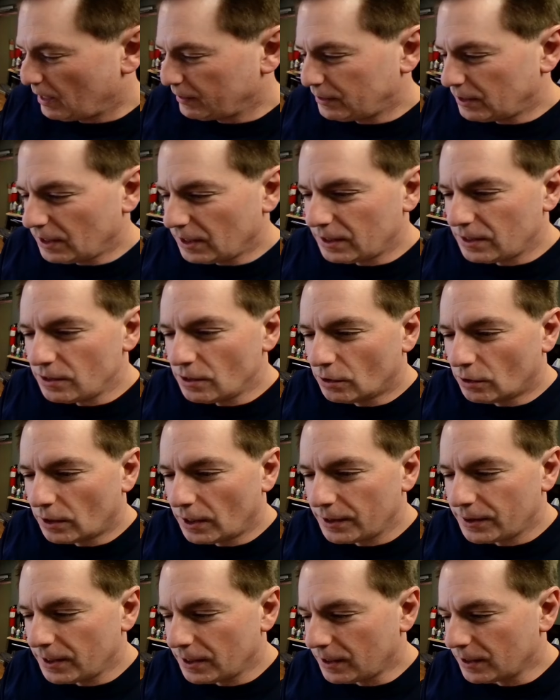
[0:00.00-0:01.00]
I think
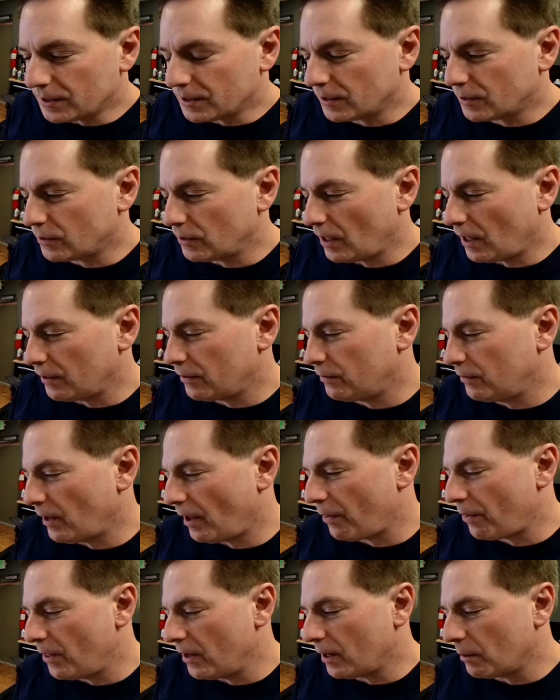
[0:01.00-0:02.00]

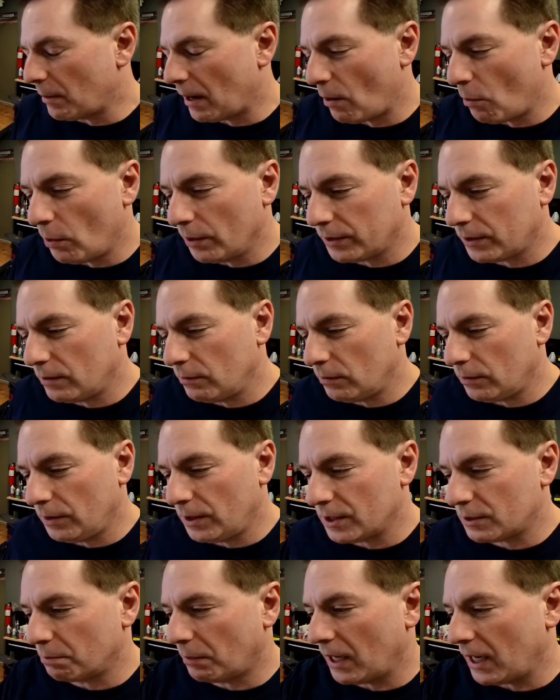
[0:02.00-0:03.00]
I think about
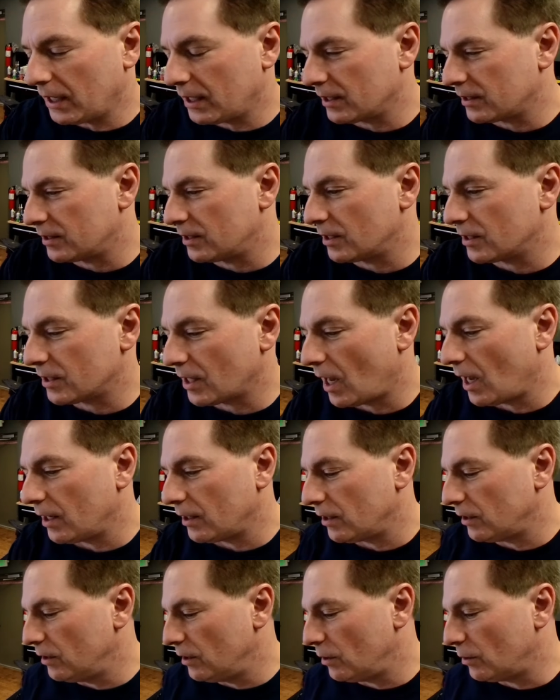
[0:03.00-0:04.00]
what this bike is
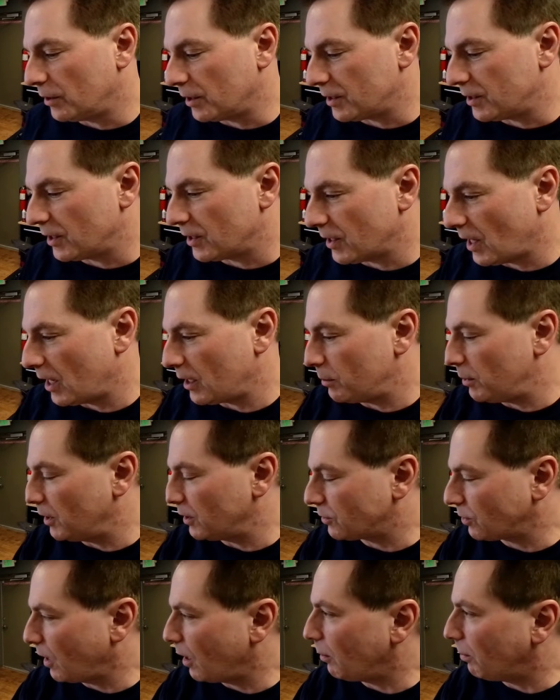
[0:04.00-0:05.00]
designed to do, and it's designed to
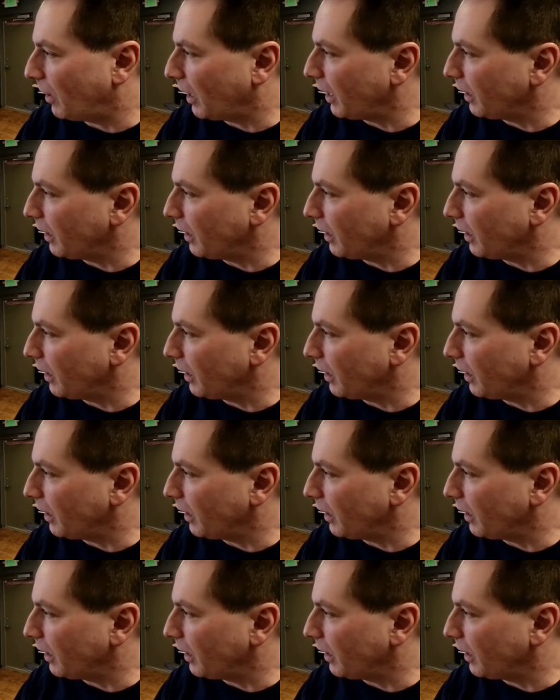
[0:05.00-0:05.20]
be a trail